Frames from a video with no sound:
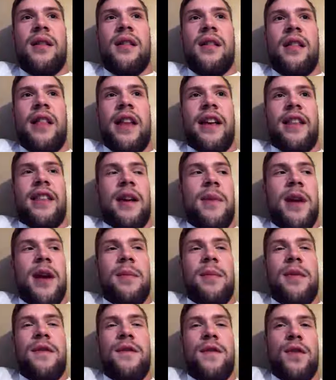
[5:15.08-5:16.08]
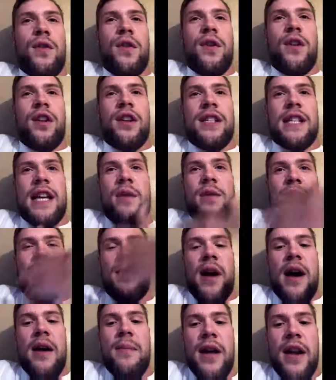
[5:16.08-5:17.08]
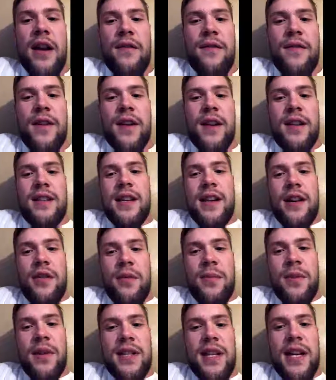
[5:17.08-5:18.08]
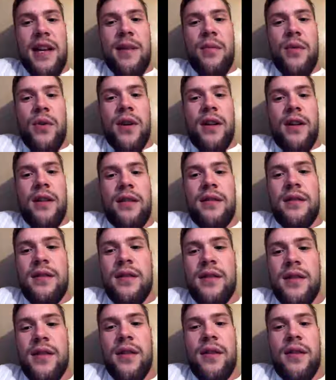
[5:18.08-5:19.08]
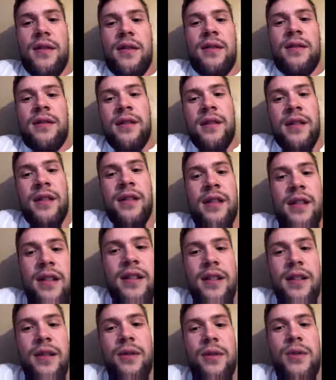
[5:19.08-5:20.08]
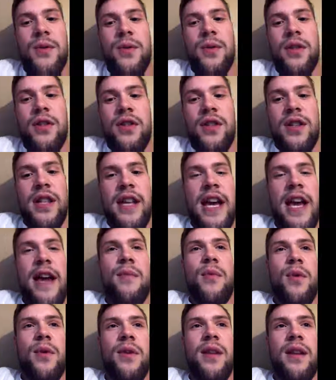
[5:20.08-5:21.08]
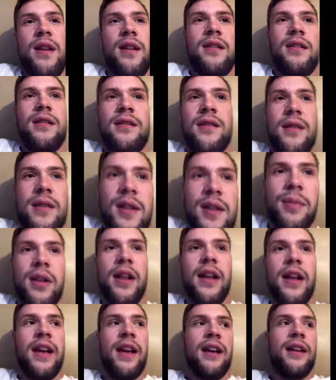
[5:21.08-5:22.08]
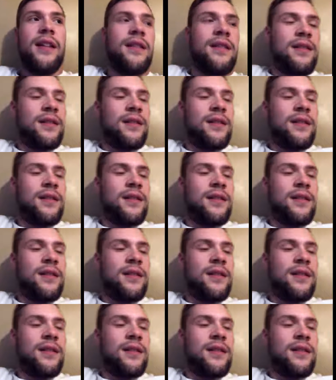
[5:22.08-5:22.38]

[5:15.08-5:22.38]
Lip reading: like that made me feel good because that was my benefit to help the team win. So it was really just that more than the playing.